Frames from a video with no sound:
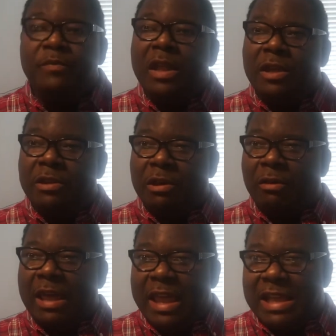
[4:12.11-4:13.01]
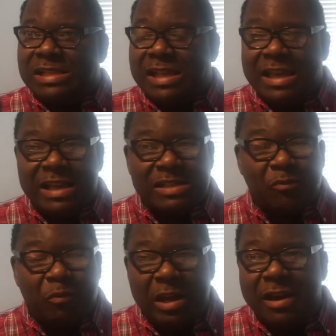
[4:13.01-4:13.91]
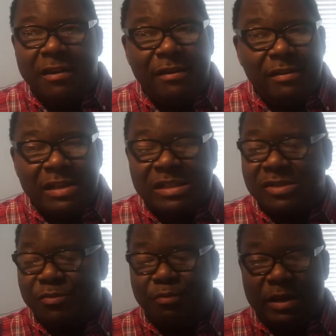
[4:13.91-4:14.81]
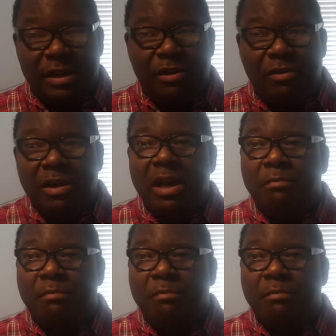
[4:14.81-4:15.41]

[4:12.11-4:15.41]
You know, it's it's weird, it's surreal,